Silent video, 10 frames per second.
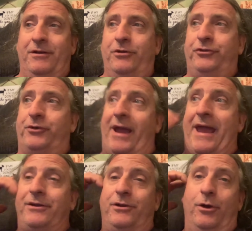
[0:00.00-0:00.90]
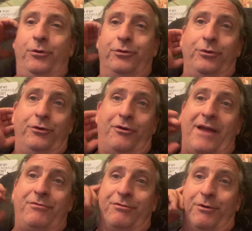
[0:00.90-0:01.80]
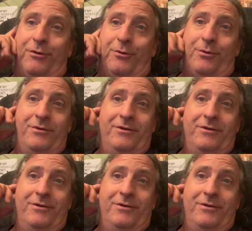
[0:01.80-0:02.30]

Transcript: So I had to go through the drive through